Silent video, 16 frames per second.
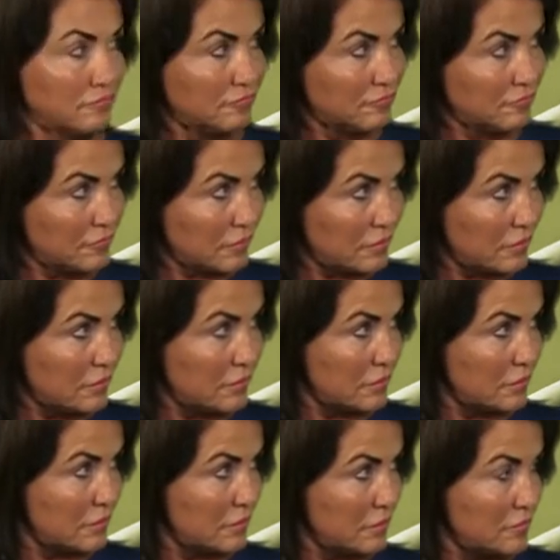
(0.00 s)

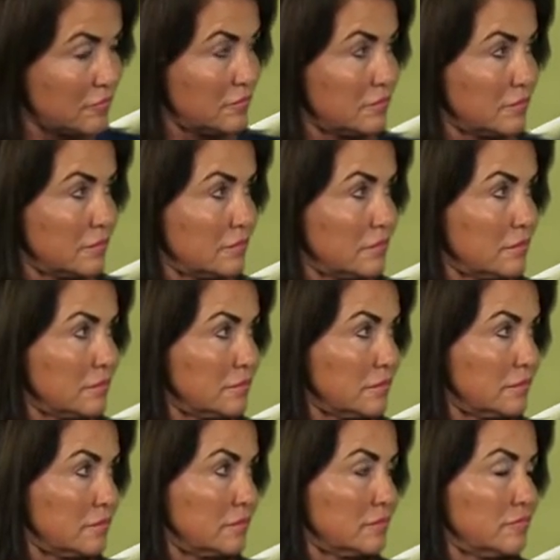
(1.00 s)

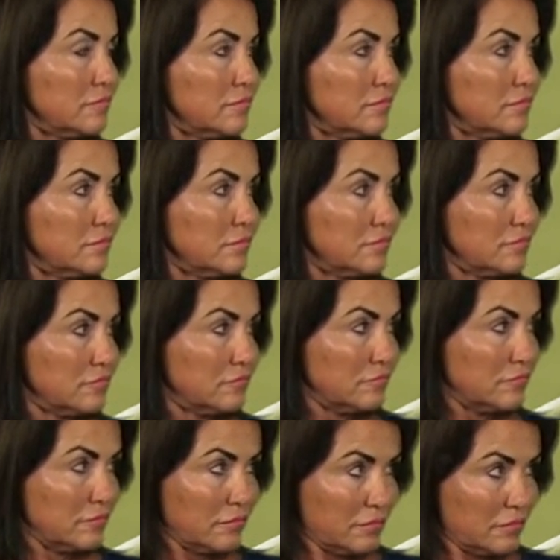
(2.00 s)

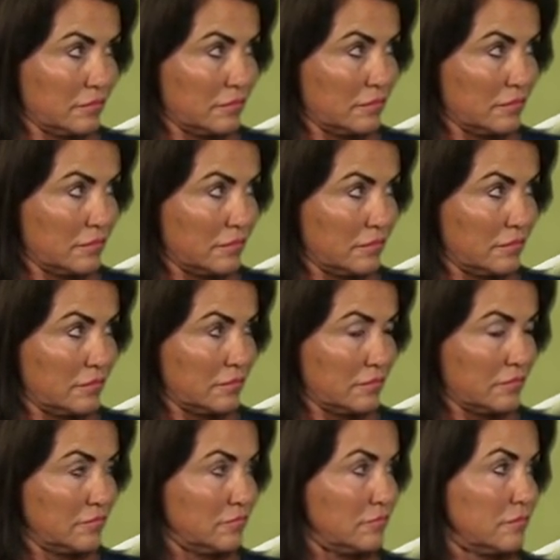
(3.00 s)

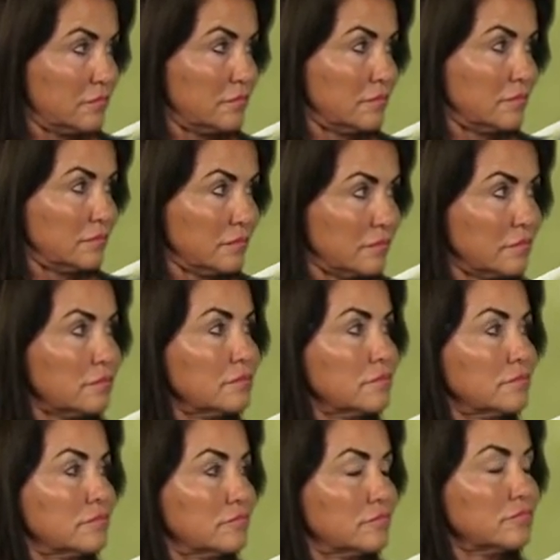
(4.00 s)

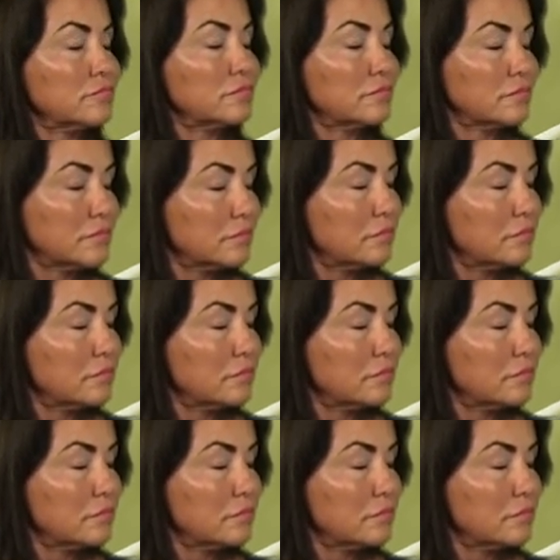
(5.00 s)
[no speech]